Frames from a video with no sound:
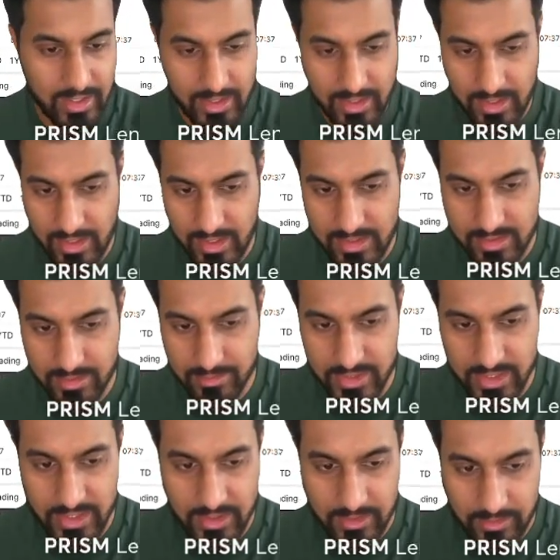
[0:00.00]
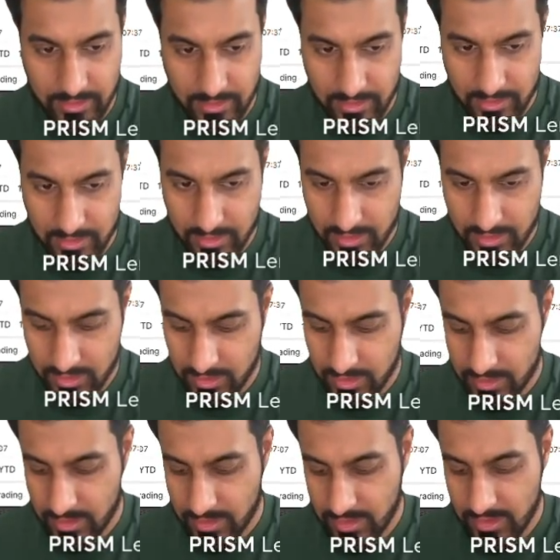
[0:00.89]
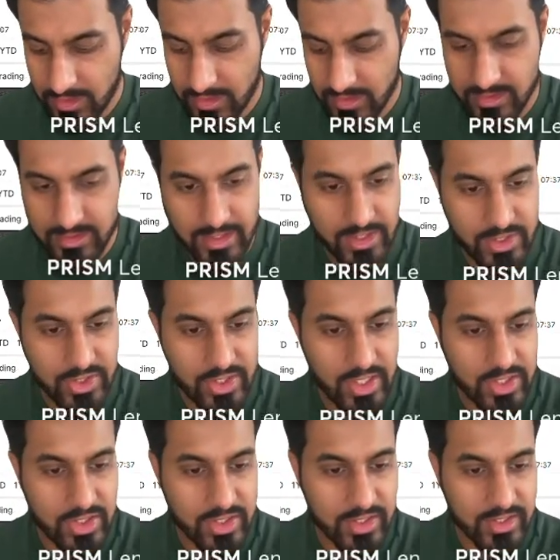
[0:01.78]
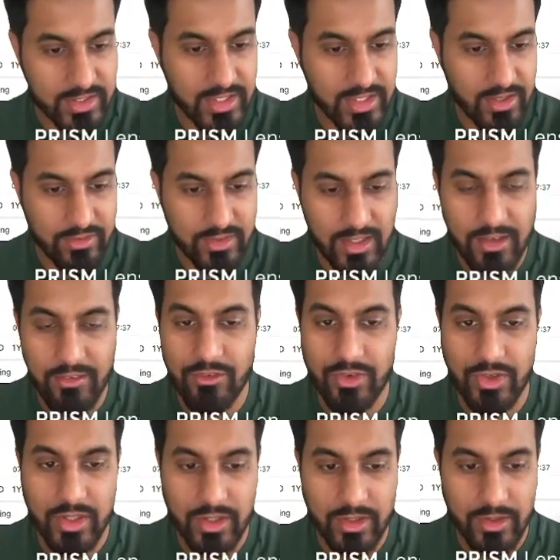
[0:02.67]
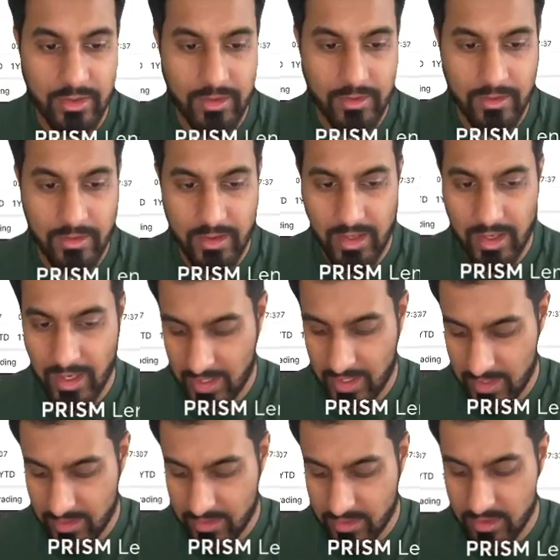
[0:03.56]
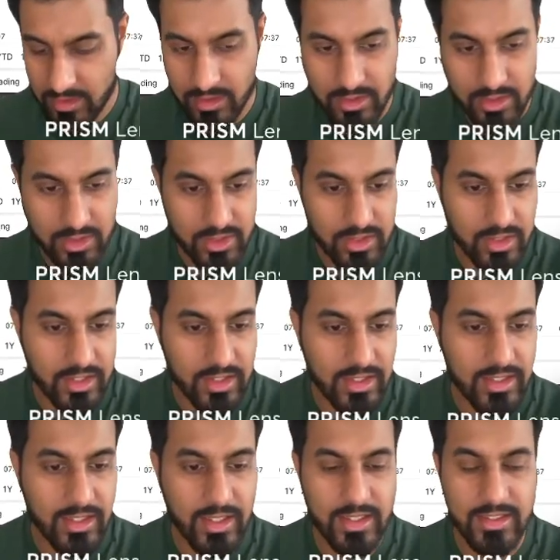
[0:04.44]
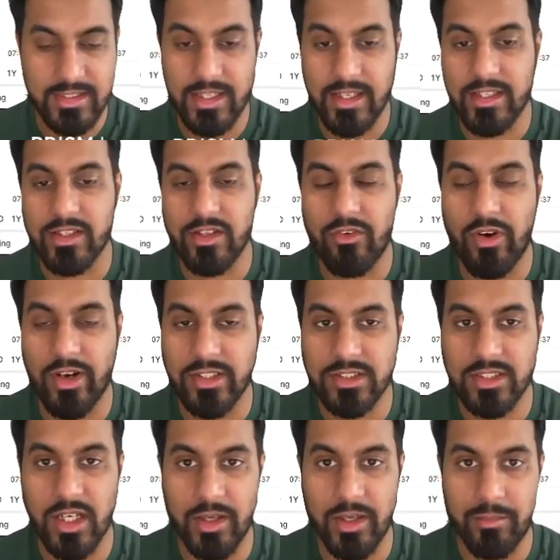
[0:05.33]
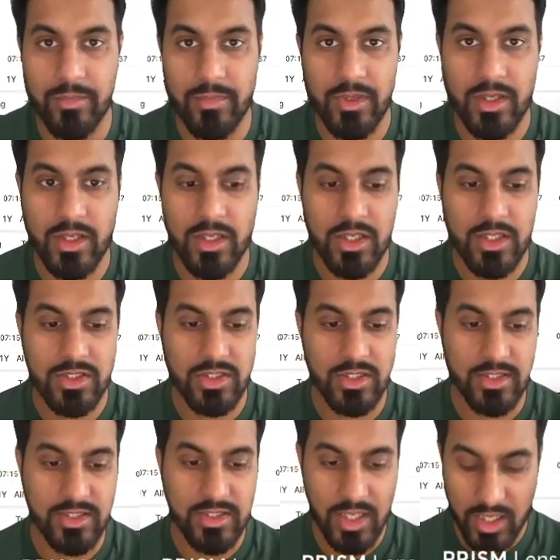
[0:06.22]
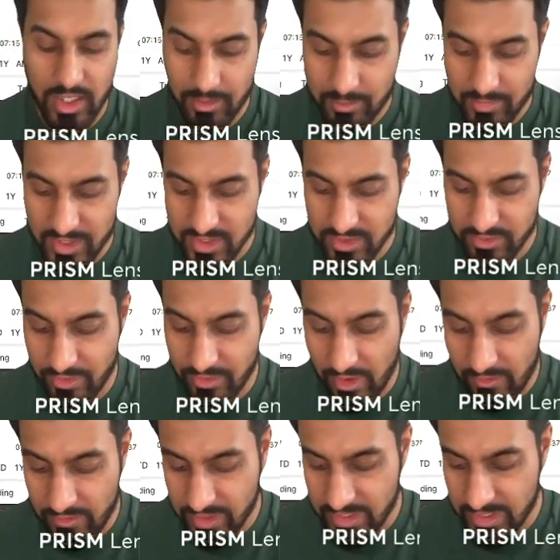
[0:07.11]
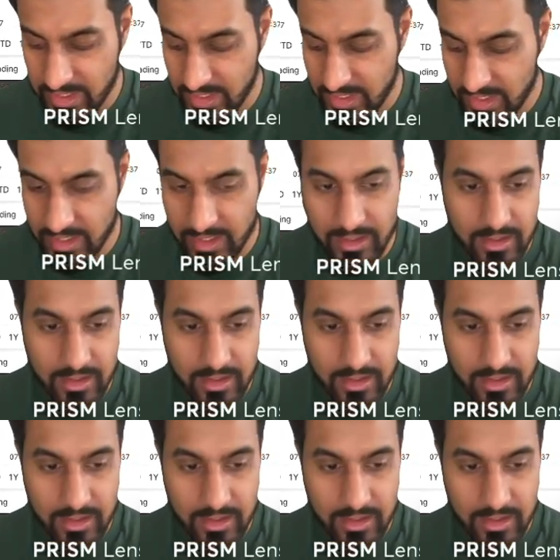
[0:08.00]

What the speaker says: SMT? Is there a change in the state of delivery? And is it in the right time? So the time is very key here